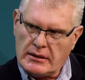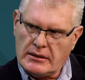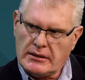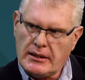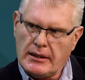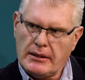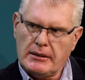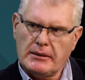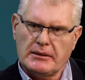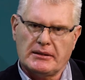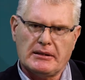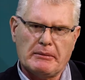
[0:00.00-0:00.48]

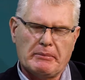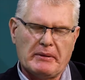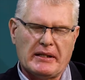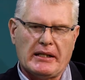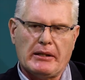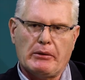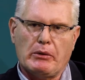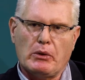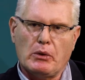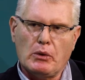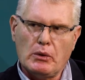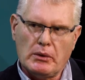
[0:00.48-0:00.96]
So typically
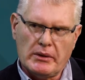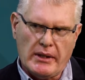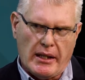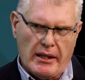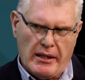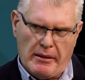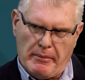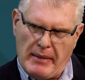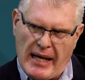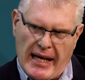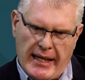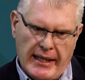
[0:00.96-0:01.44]
we all know
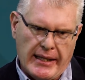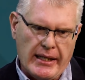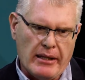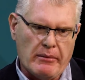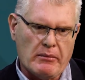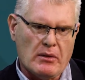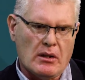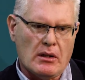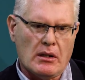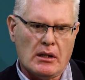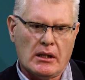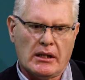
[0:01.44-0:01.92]
the banking
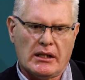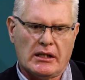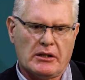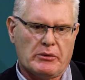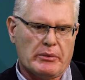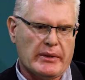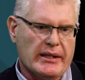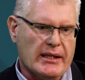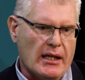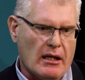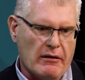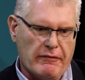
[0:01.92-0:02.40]
market,
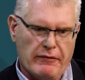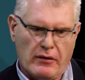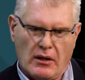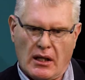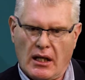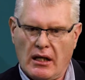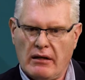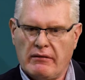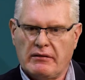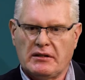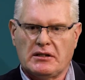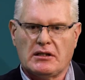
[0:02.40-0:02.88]
we go for
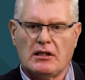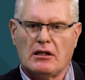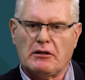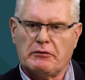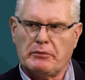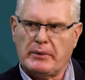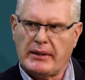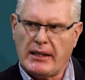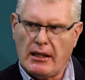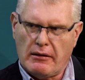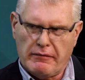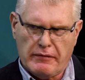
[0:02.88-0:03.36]
overdrafts,
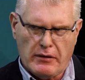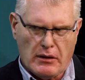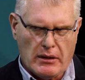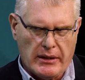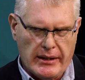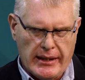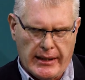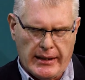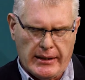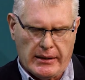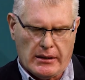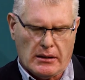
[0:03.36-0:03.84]
we go for our
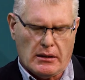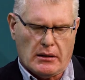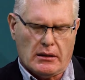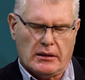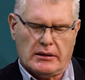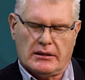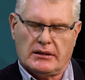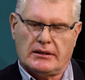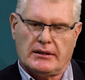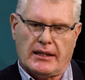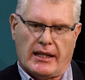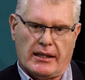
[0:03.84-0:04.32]
credit
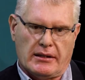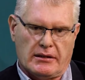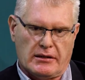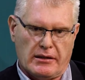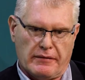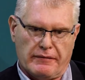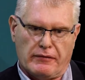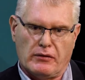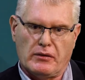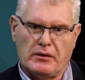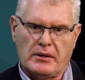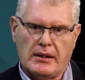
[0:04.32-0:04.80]
cards and so
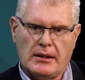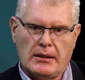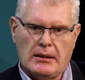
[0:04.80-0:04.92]
forth.